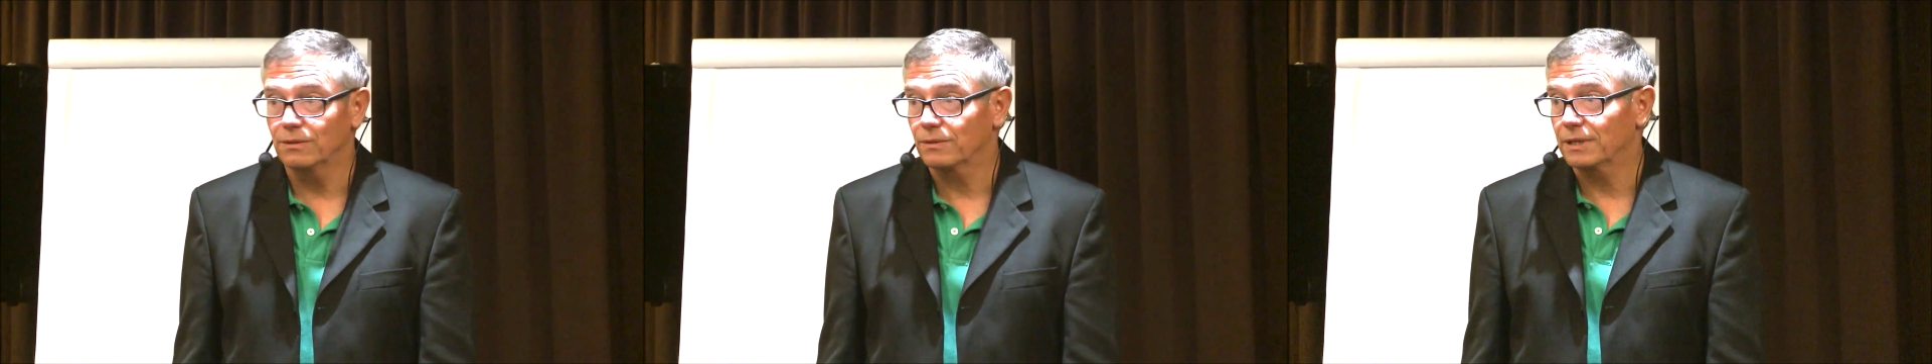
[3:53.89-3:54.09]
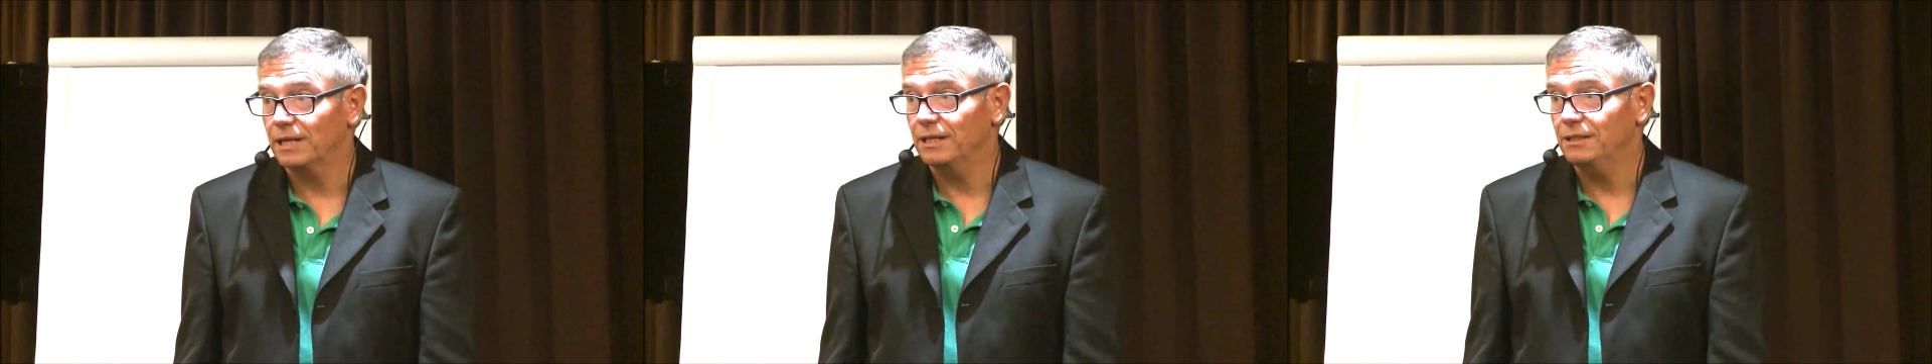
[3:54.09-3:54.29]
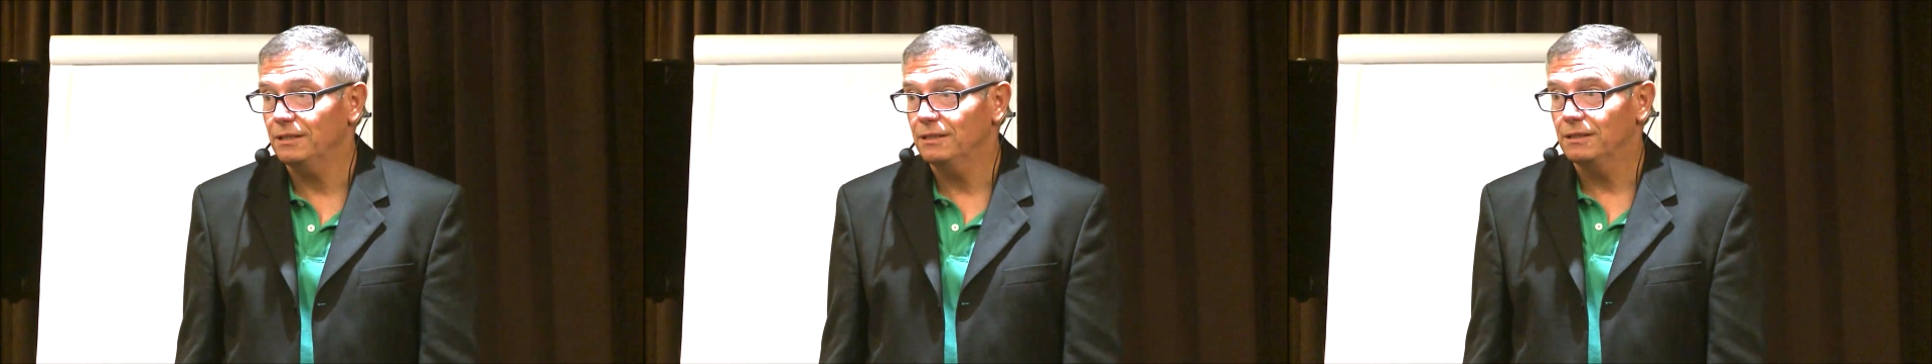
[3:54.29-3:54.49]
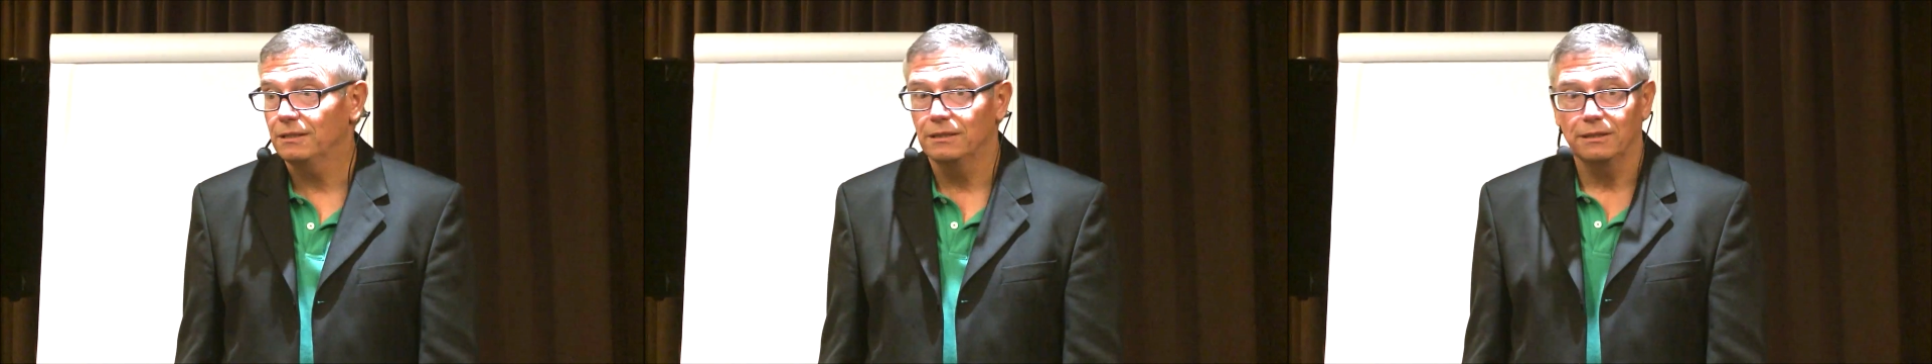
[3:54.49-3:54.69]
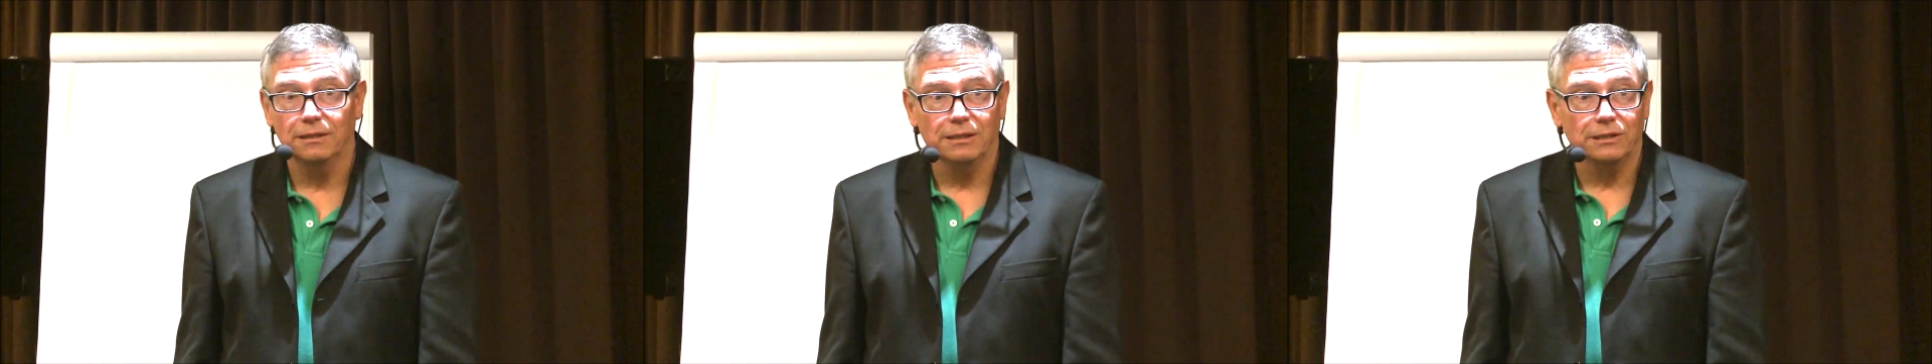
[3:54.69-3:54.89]
Okay?
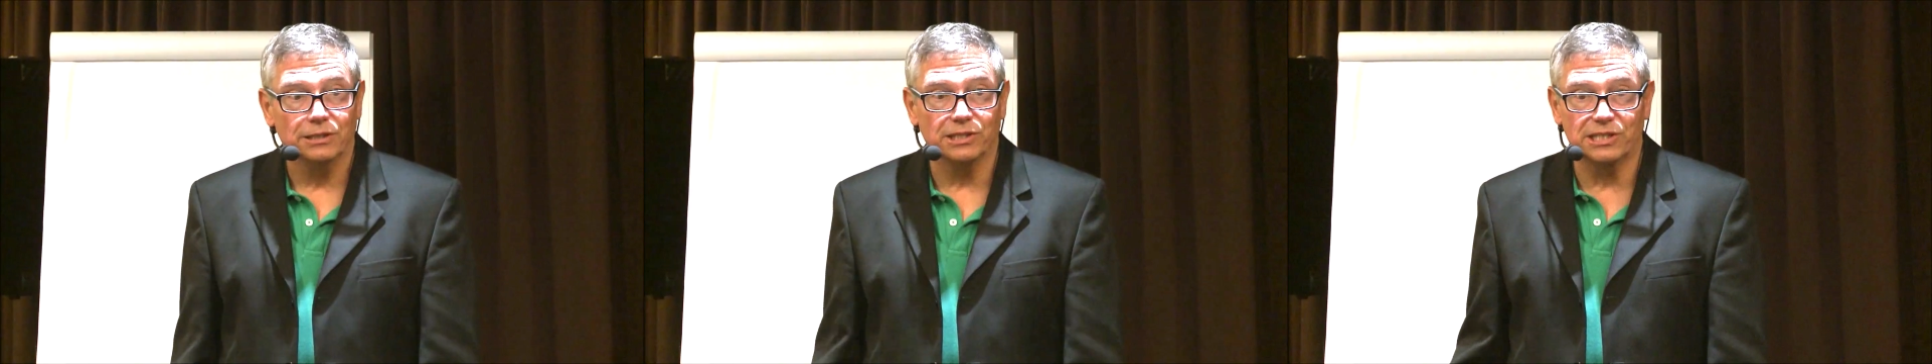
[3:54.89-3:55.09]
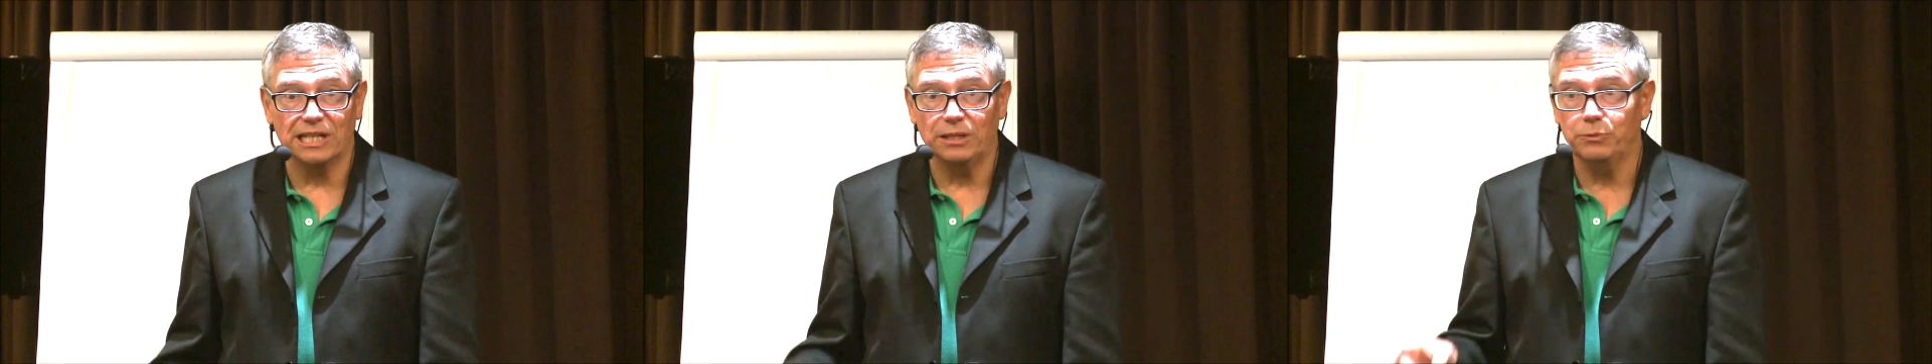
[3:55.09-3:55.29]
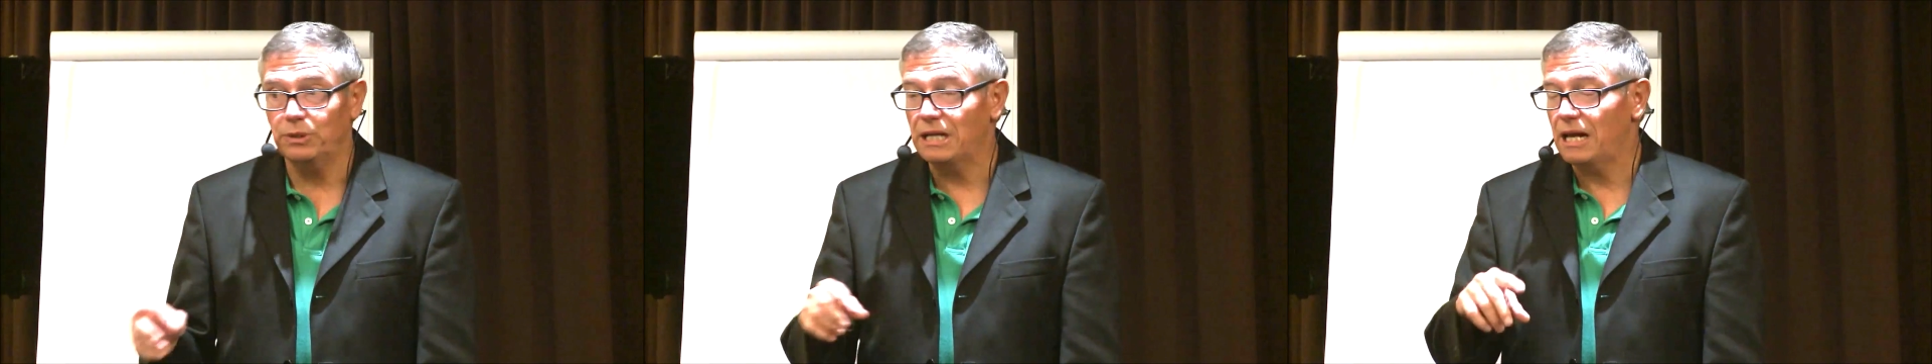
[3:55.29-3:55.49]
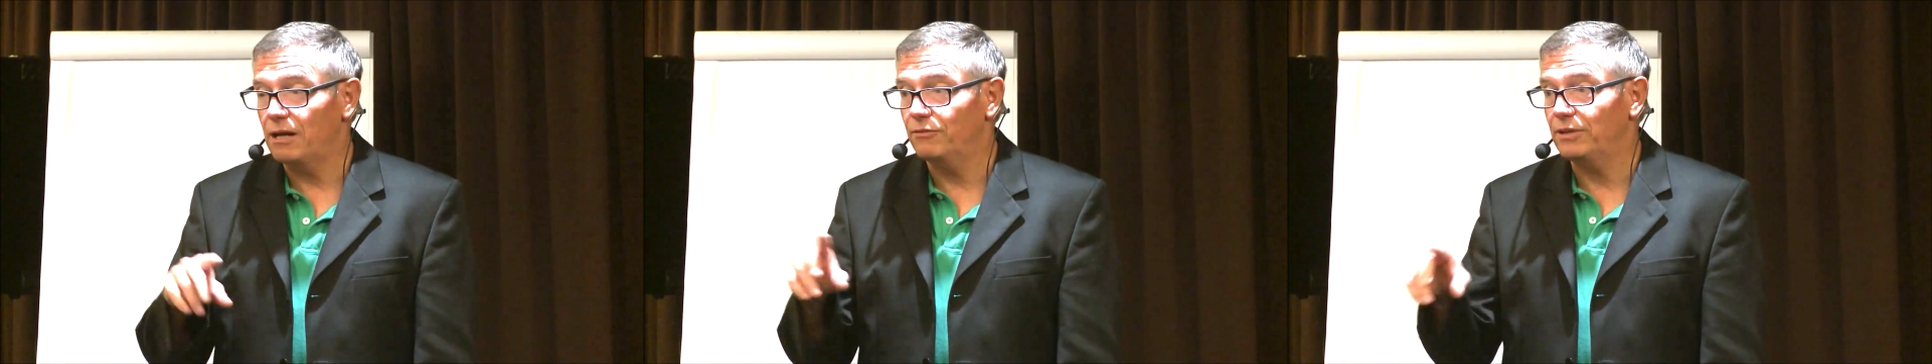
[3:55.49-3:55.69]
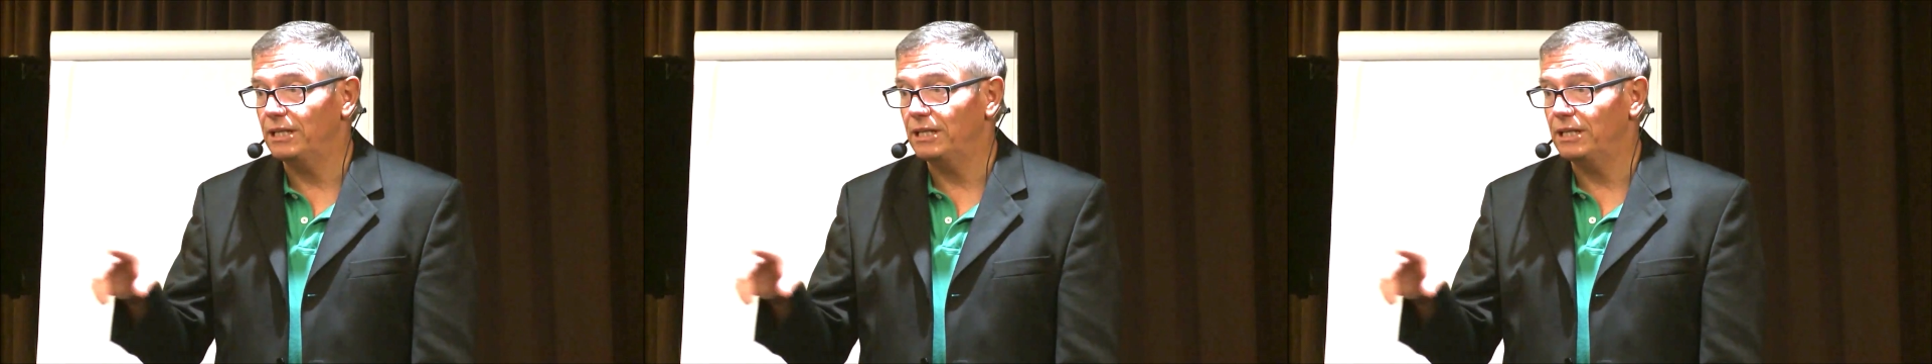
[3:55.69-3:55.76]
Does anyone have